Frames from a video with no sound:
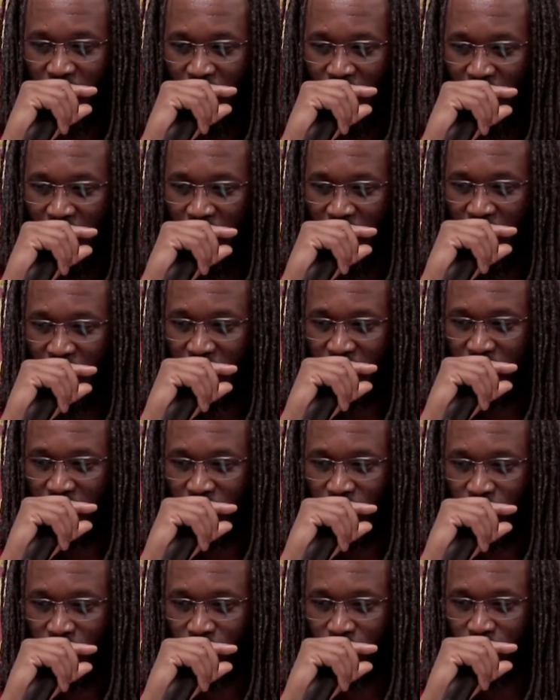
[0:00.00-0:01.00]
and
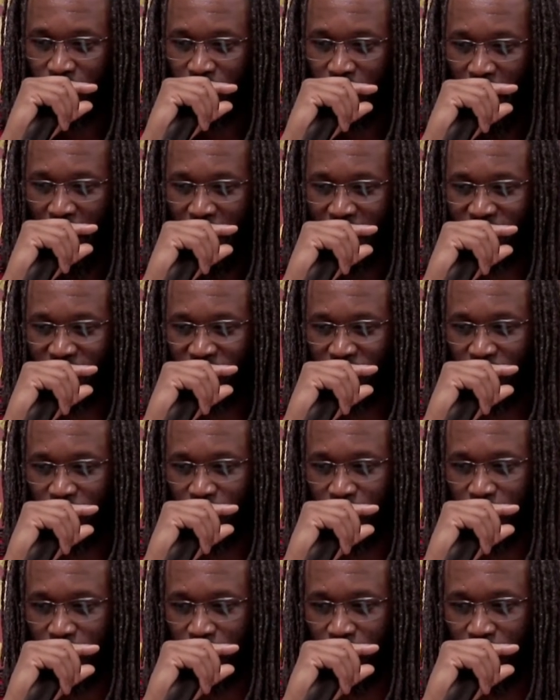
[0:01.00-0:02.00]
asks
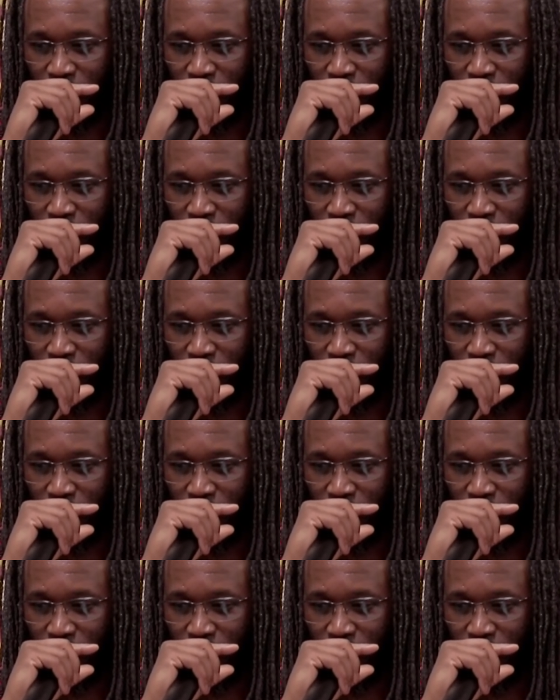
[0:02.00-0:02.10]
him,